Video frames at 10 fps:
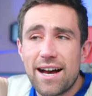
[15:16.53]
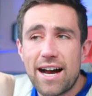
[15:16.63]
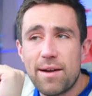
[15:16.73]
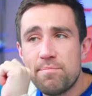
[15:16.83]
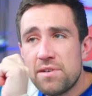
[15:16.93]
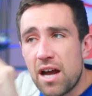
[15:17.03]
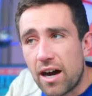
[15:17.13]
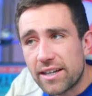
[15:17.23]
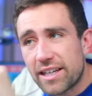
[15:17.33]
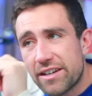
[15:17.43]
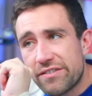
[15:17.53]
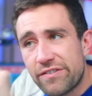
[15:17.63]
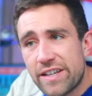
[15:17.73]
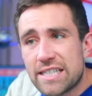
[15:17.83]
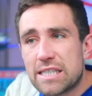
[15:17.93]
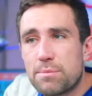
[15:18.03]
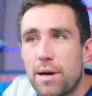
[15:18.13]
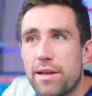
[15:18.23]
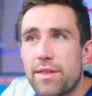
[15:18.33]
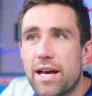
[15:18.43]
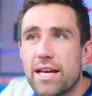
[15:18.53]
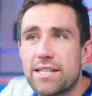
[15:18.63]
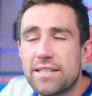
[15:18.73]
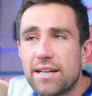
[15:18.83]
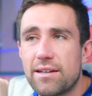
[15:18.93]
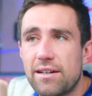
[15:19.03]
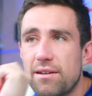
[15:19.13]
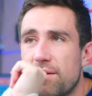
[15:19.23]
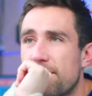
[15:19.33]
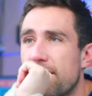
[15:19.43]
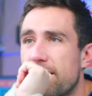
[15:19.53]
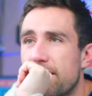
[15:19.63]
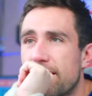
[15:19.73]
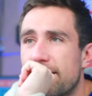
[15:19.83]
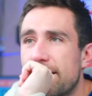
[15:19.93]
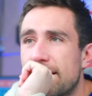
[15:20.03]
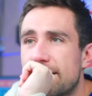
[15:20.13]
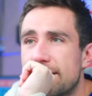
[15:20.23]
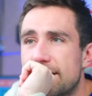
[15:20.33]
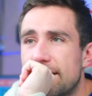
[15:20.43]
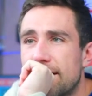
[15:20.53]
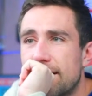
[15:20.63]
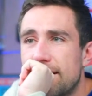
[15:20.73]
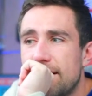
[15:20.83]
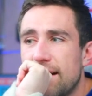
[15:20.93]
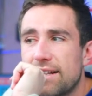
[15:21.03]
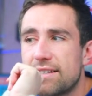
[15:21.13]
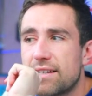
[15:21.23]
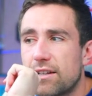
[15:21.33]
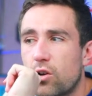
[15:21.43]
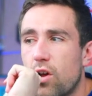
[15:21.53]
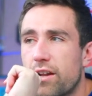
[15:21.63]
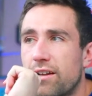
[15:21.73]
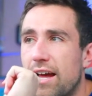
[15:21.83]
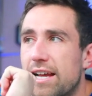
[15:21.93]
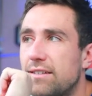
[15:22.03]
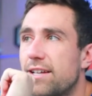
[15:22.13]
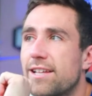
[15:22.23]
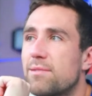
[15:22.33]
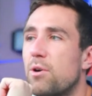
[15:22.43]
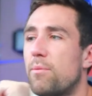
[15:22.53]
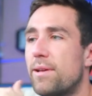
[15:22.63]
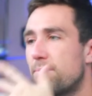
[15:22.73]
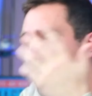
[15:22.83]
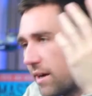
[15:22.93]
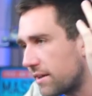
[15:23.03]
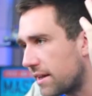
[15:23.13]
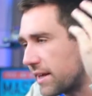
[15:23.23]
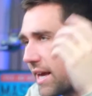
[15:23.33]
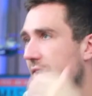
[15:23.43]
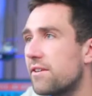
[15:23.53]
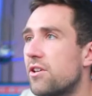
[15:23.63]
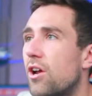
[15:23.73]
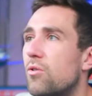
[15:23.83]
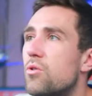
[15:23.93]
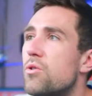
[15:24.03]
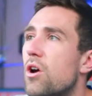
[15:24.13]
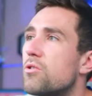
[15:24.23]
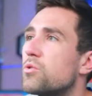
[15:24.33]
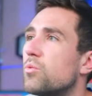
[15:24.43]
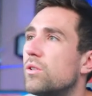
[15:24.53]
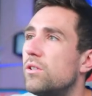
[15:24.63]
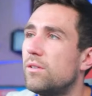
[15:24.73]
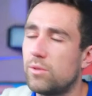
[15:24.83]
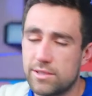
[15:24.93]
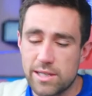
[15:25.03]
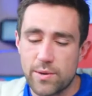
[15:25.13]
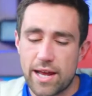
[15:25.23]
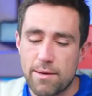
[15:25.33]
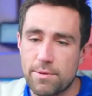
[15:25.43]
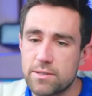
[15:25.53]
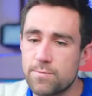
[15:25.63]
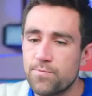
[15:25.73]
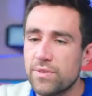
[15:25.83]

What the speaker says: I'm not convinced by that. I think that's a little unlikely at the moment. But then again, you know, who knows? We'll see what happens.